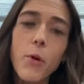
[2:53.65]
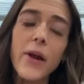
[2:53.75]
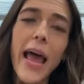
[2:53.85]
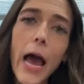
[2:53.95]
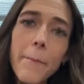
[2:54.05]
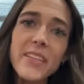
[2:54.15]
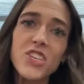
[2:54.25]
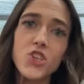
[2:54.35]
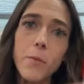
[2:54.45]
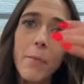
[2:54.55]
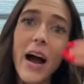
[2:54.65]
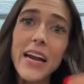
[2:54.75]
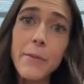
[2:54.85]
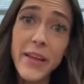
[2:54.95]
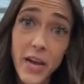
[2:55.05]
but what happens is your
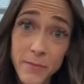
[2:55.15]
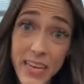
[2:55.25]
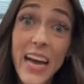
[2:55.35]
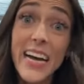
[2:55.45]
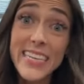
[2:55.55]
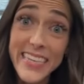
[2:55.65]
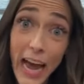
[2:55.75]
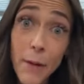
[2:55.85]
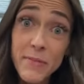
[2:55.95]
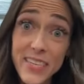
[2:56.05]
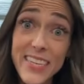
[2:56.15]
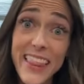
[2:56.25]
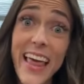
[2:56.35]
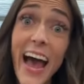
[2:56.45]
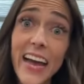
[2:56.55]
body becomes adapted
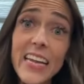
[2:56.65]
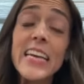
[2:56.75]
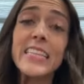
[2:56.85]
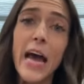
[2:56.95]
to that.